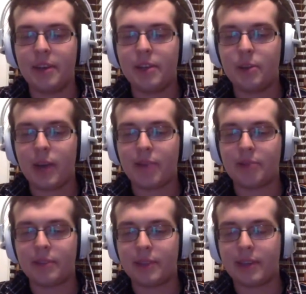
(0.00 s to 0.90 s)
You have
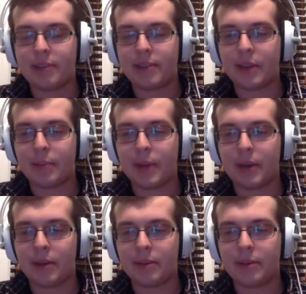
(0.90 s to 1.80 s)
to like think
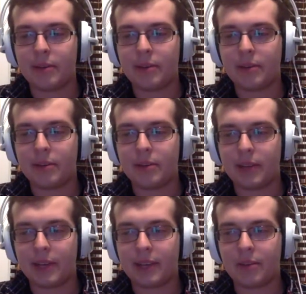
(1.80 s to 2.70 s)
about
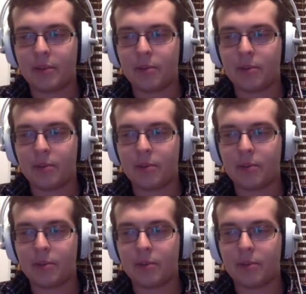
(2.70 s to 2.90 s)
like